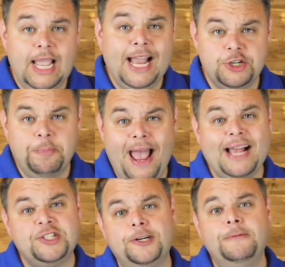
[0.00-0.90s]
As your
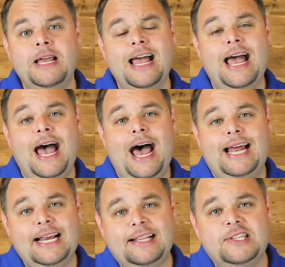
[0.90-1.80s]
pastor, I
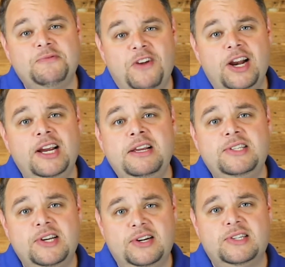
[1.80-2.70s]
take this very
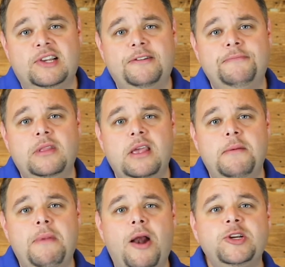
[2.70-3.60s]
seriously.
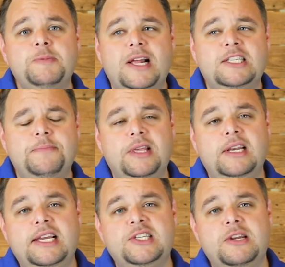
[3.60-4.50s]
And my
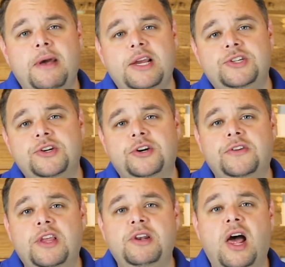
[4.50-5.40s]
responsibility is to make sure
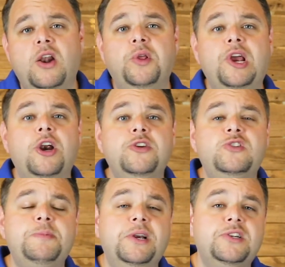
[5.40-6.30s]
that not only are you
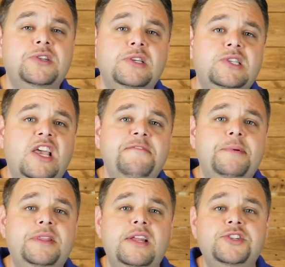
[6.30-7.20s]
spiritually safe,
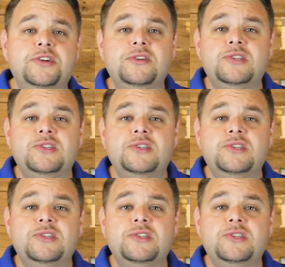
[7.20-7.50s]
but that you're